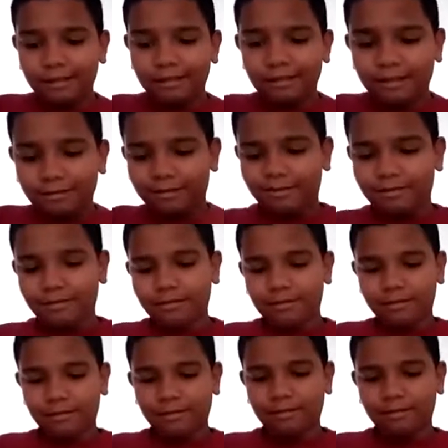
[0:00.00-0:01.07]

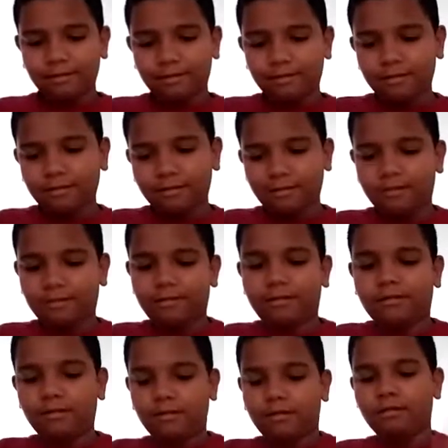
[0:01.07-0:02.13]

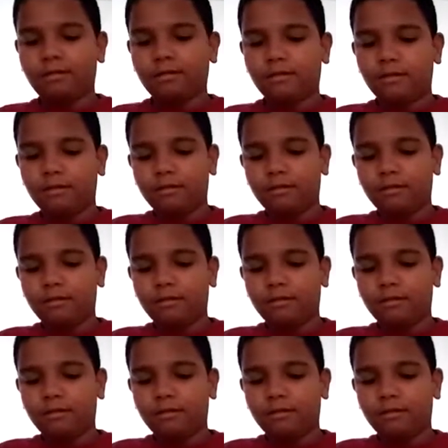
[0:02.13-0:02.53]
Nothing is said.